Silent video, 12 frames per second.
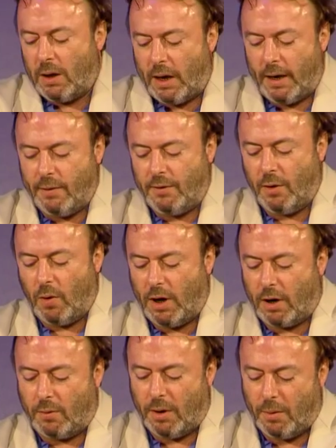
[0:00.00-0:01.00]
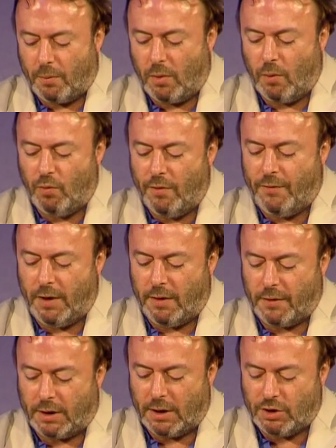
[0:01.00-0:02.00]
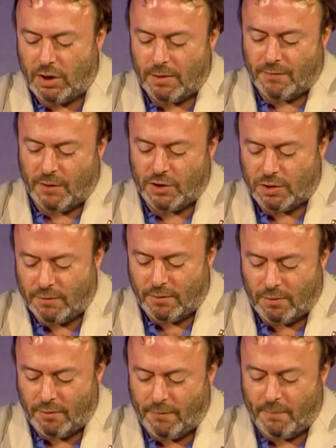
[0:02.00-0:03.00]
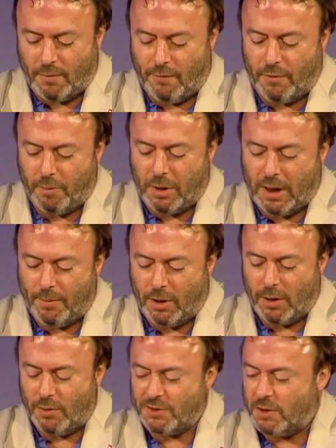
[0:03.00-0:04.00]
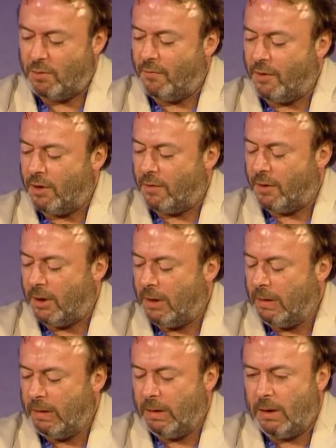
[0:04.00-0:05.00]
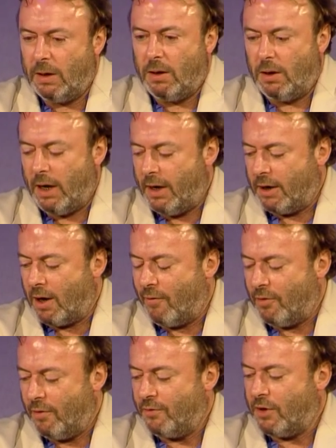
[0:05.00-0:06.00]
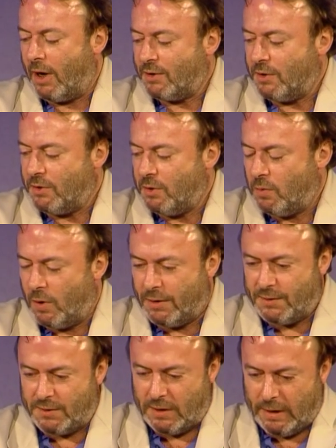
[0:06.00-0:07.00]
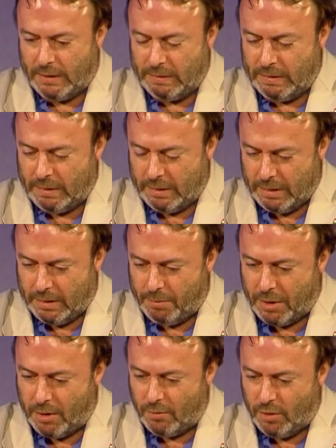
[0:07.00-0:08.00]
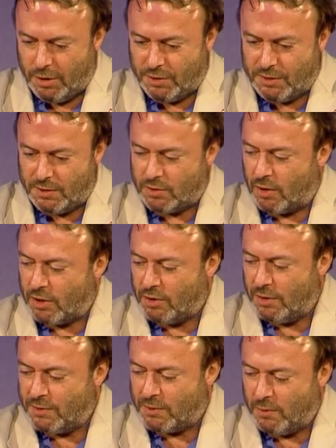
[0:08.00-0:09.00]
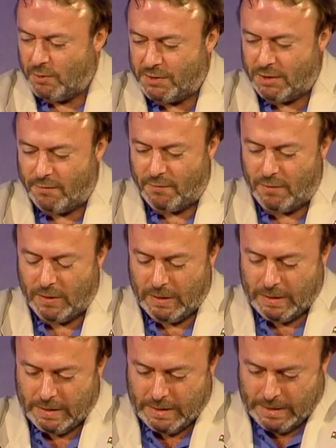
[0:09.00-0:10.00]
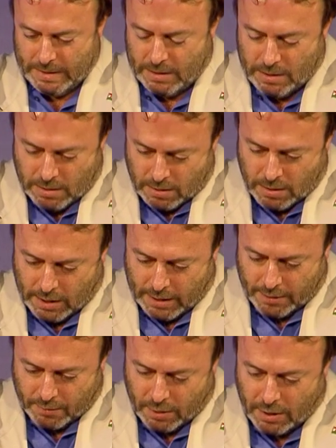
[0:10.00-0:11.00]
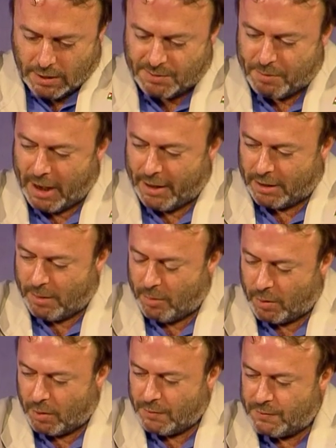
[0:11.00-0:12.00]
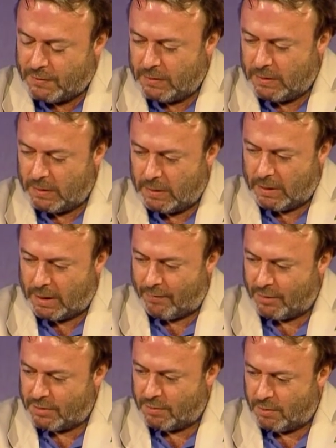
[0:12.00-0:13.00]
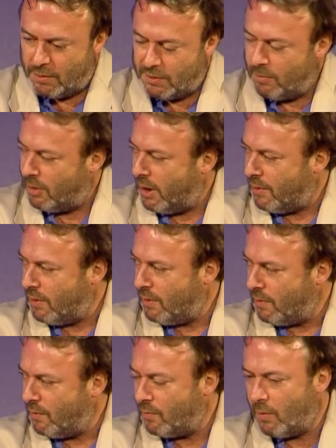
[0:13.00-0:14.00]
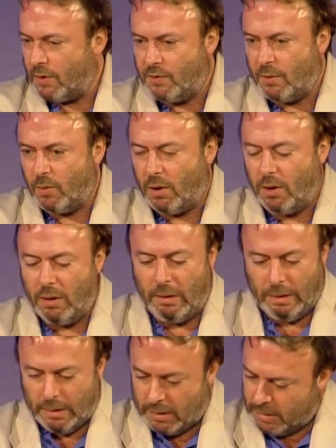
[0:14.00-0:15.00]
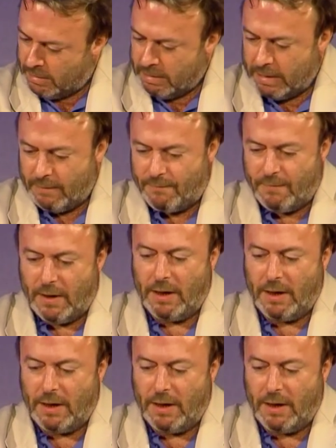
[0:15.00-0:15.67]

And though I revere the King James Version of the Bible, I also revere the lady governor of Texas who once said about religious instruction in schools that if Hispanic immigrants having to assimilate it in this way, she said, well, if